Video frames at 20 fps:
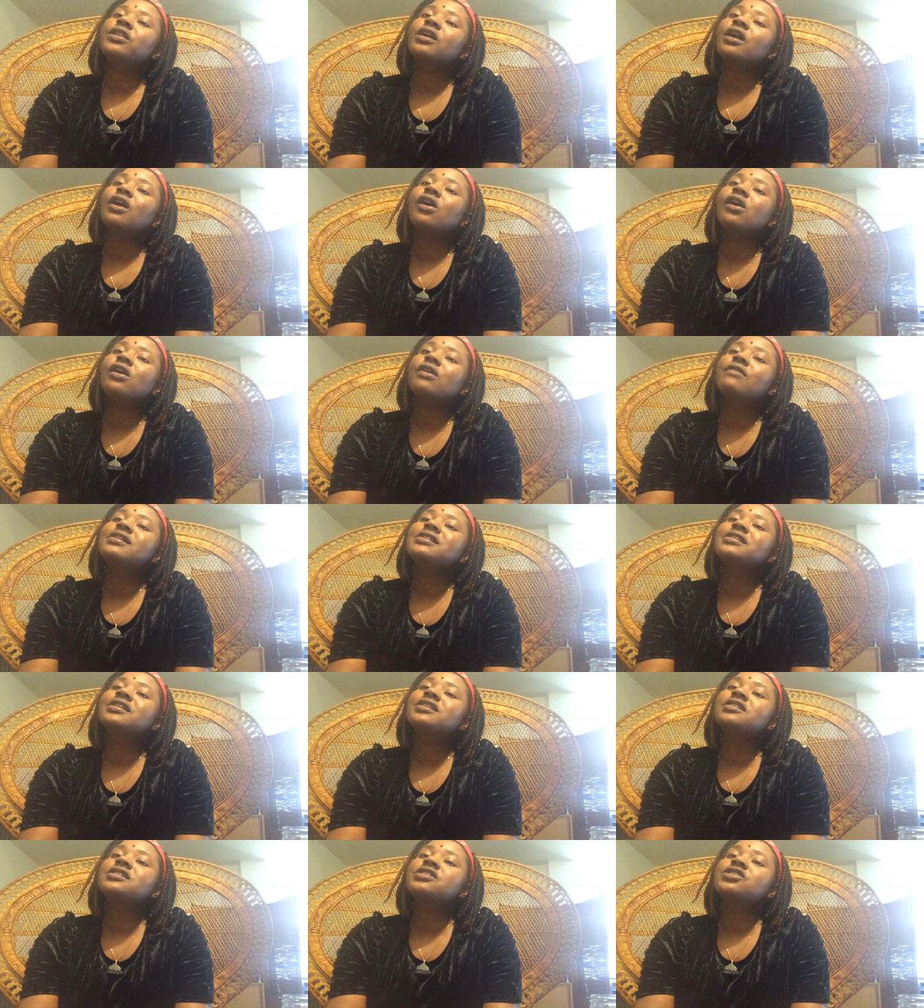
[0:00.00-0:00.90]
There are
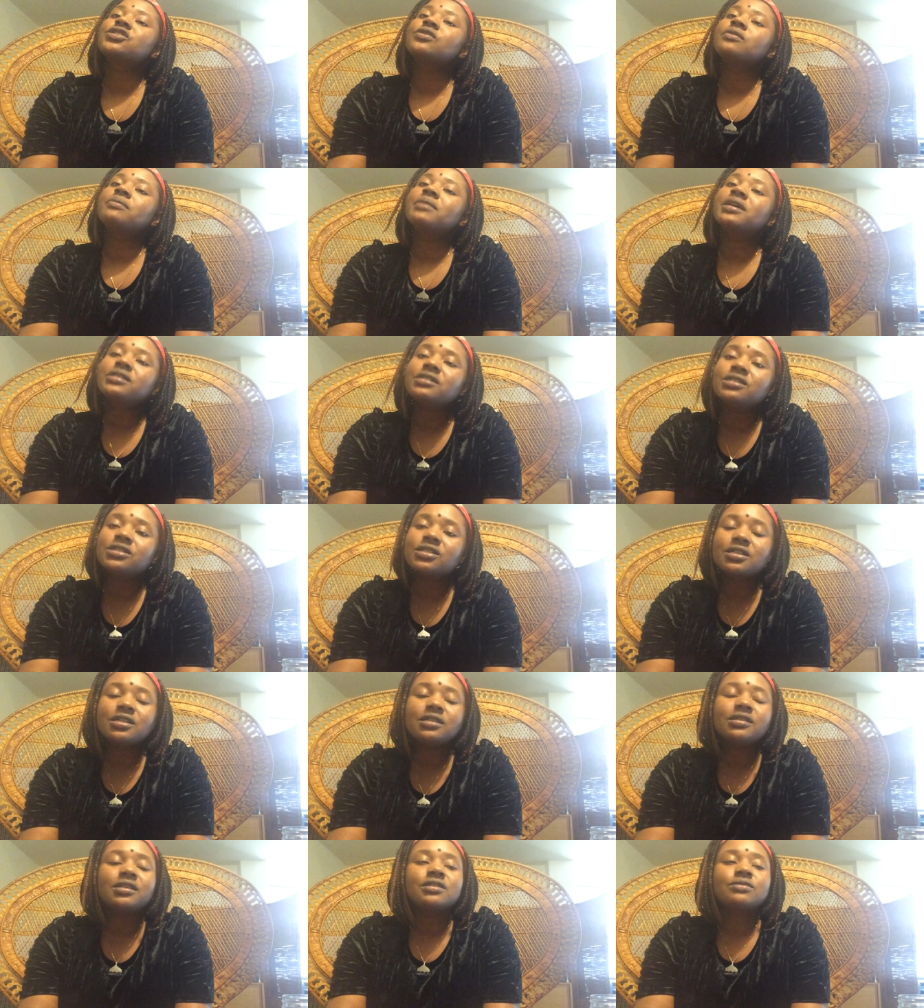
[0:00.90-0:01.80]
always additional
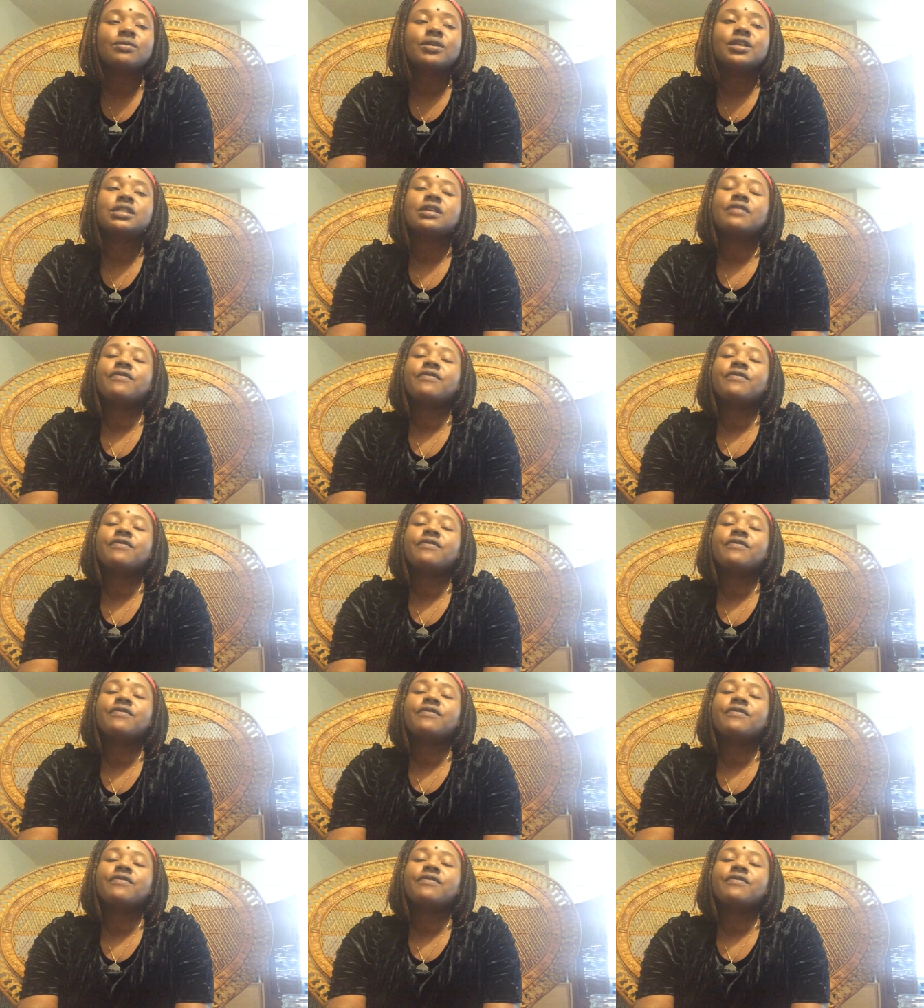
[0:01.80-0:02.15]
messages as well as